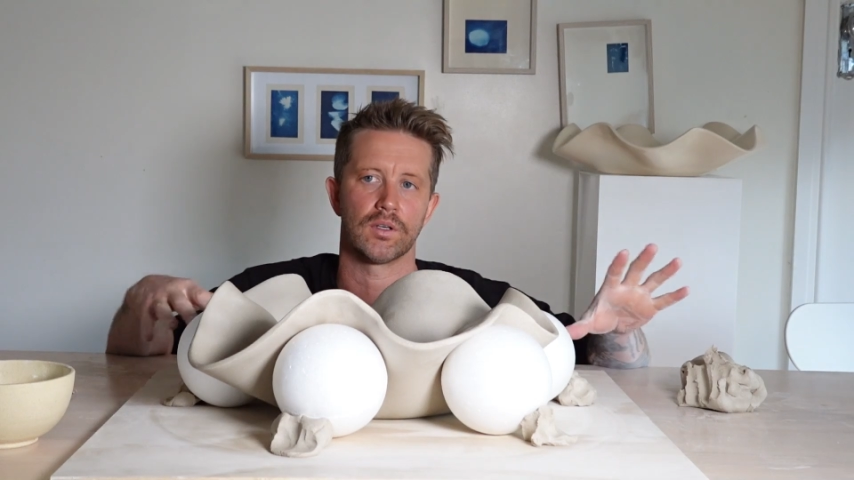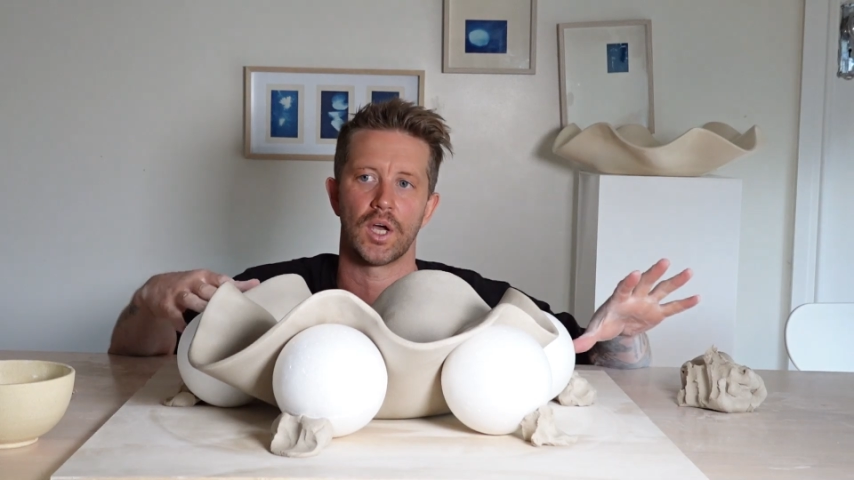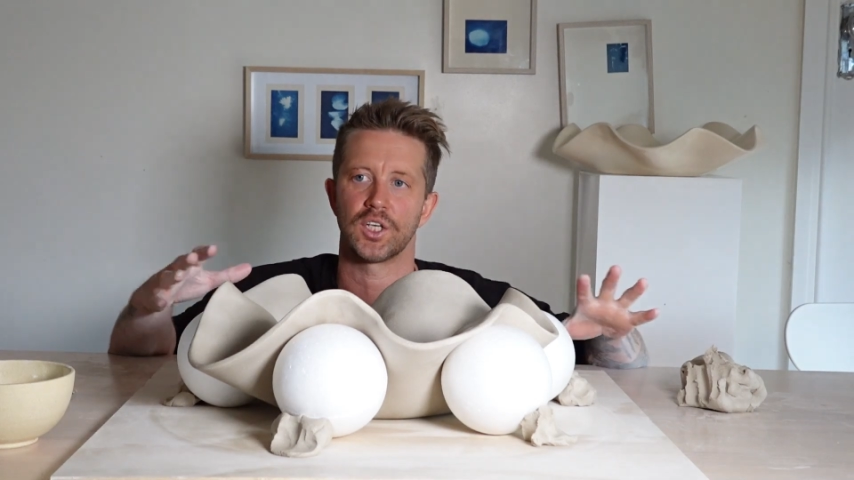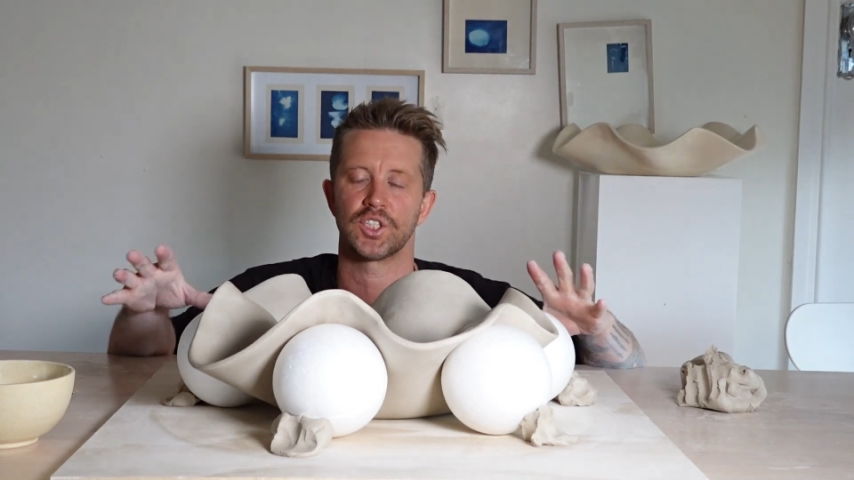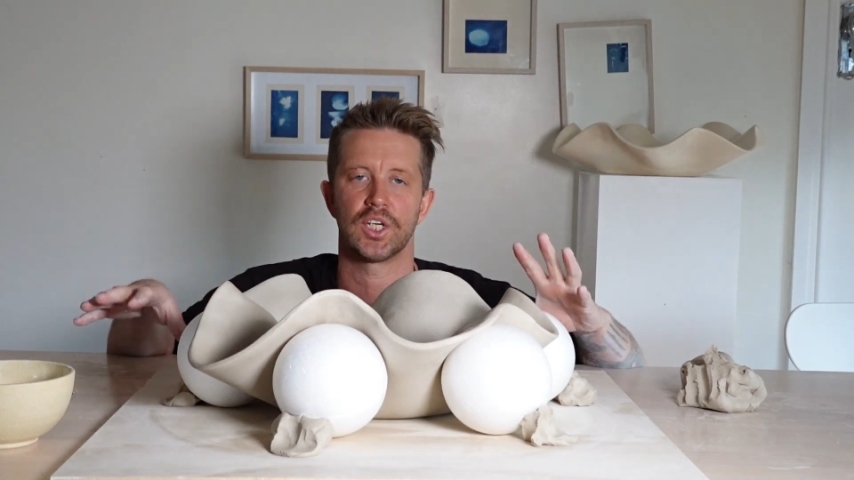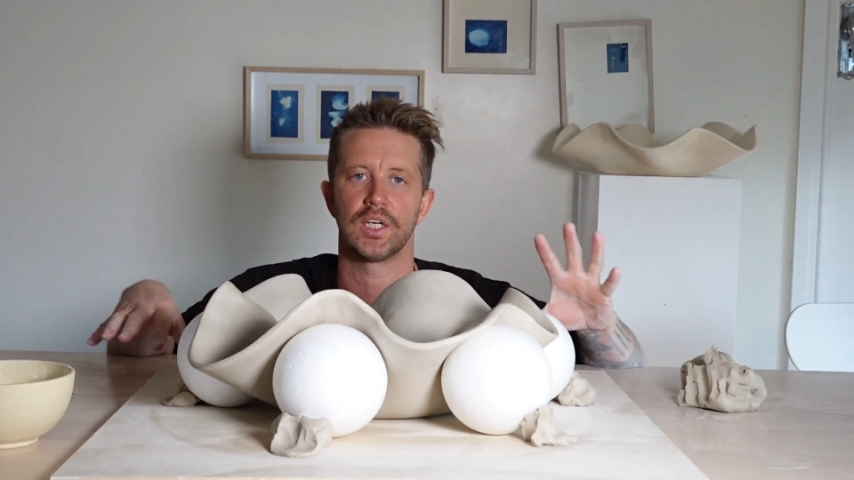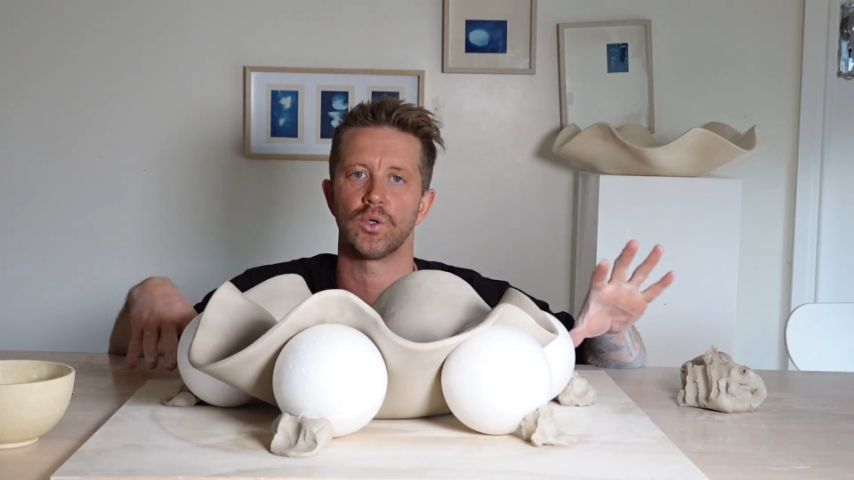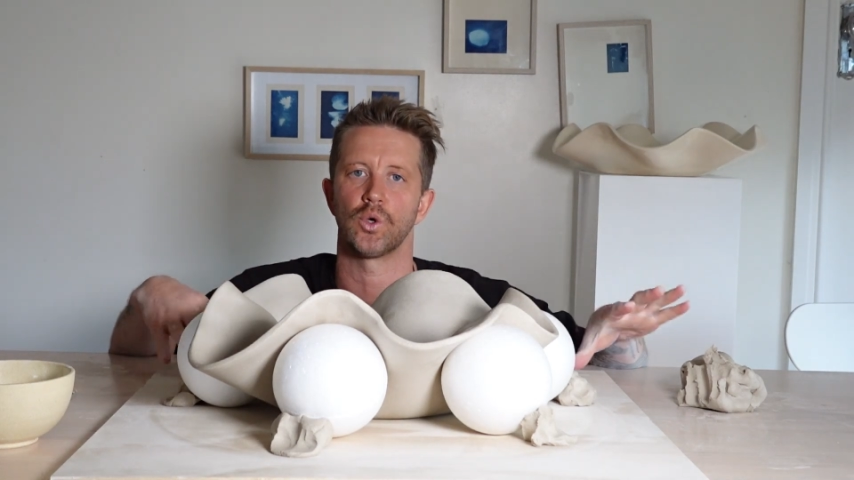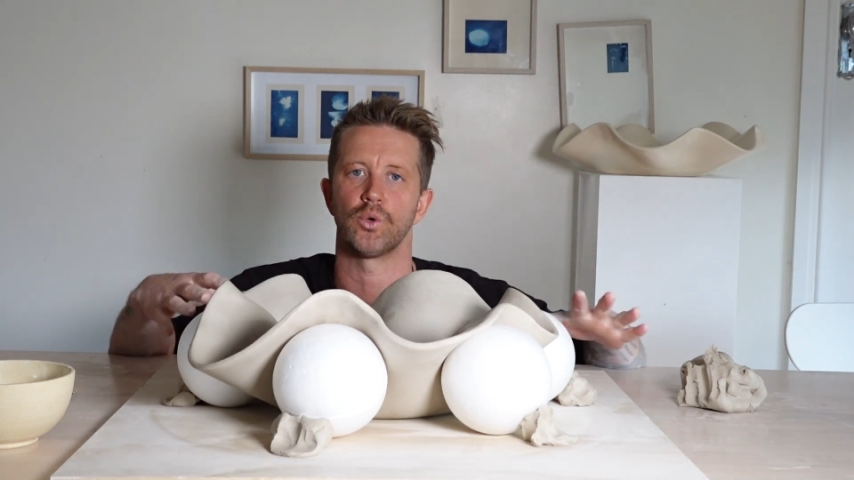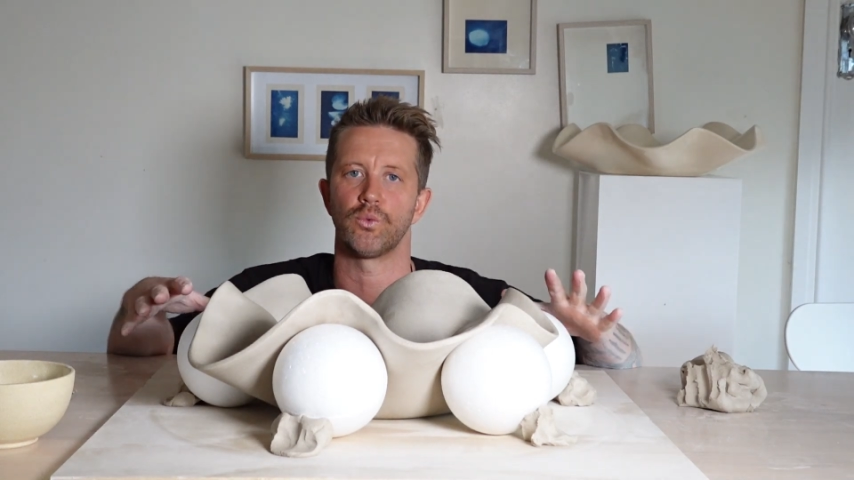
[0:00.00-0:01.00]
a shed
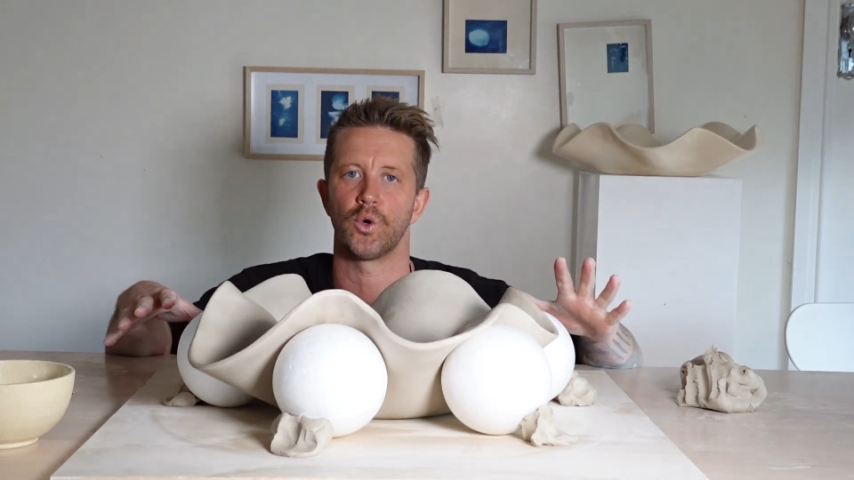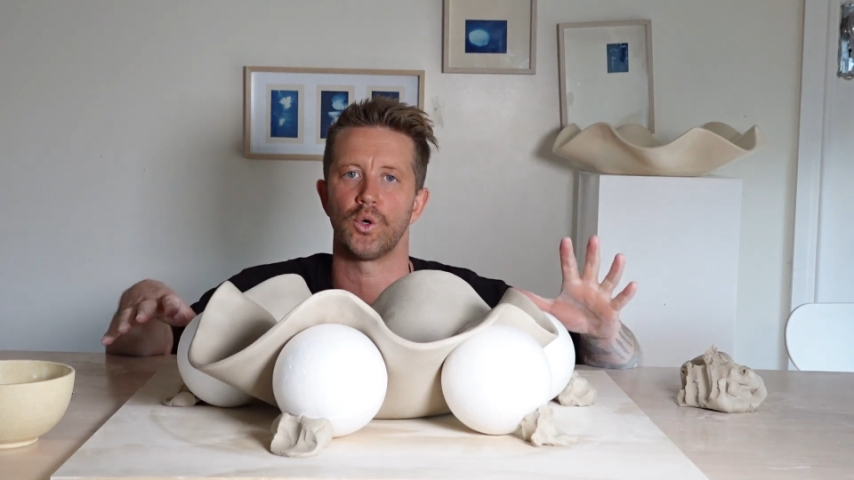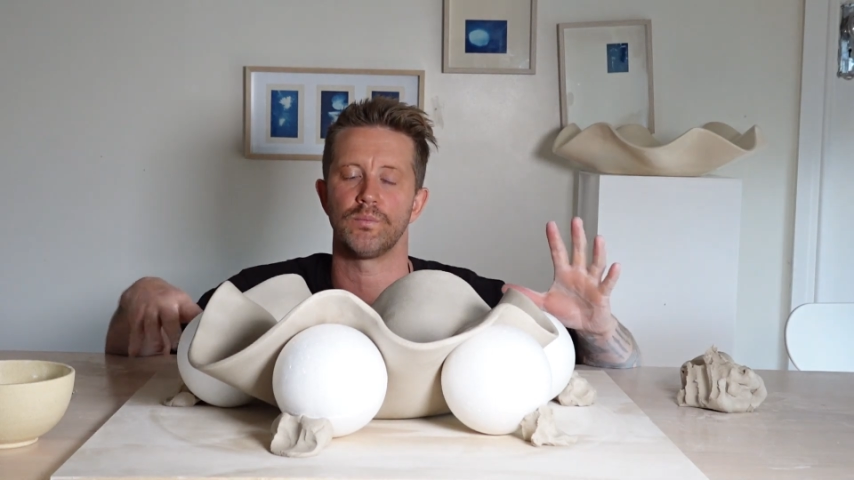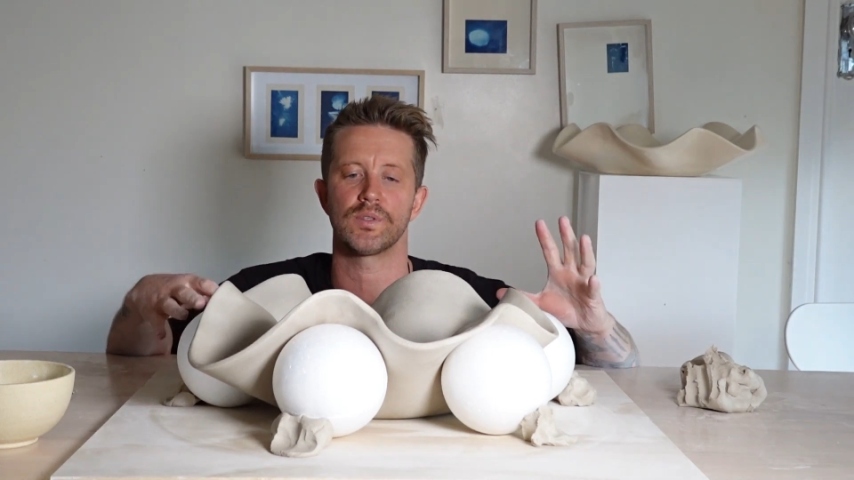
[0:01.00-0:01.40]
or a room,